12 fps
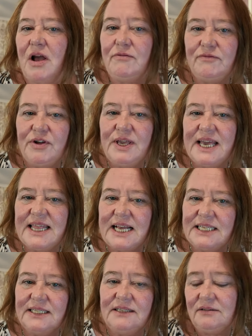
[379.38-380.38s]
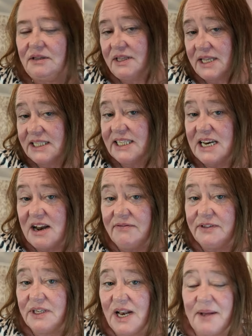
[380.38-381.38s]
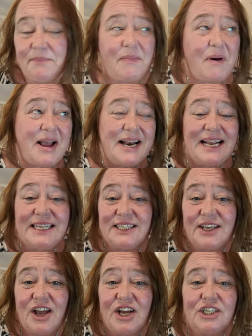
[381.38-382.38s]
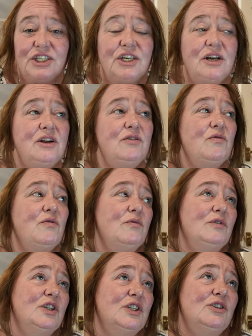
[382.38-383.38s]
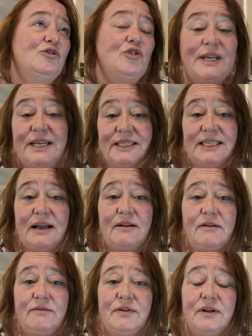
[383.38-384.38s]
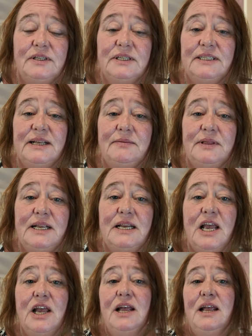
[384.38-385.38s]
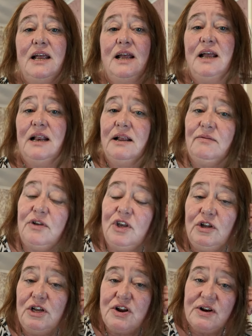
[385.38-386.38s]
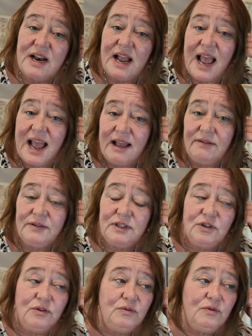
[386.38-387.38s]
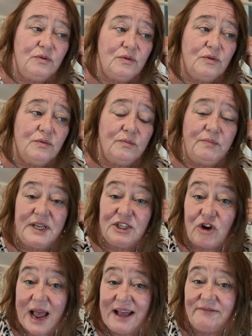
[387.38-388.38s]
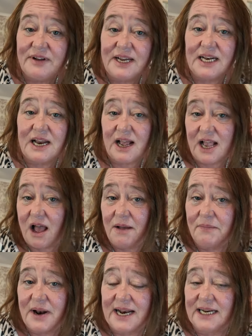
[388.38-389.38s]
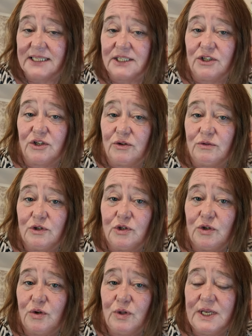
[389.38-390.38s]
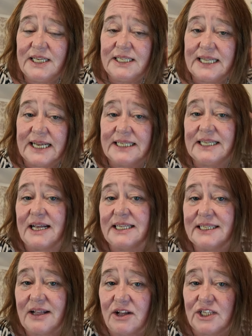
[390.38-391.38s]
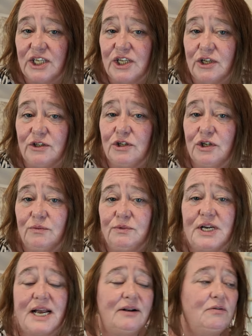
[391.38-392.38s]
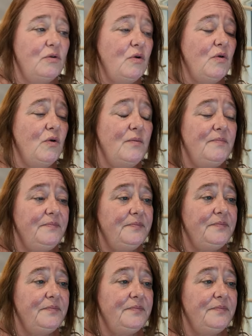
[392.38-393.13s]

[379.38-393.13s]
over a year. That's that's enough to like buy an excursion or just treat yourself to something. Now you don't have to be traveling like I'm planning to do to do these things like start a YouTube channel or